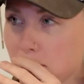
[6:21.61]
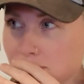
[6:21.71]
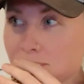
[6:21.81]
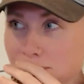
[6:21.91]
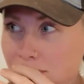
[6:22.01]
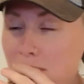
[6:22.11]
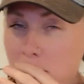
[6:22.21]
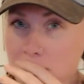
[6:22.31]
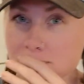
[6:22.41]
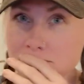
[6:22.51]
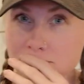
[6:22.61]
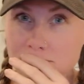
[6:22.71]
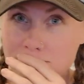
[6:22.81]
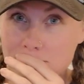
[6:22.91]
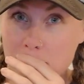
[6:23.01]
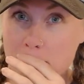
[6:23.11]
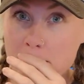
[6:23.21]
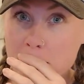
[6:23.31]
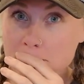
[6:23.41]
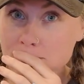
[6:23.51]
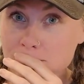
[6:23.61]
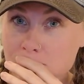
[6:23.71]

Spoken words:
All right. So now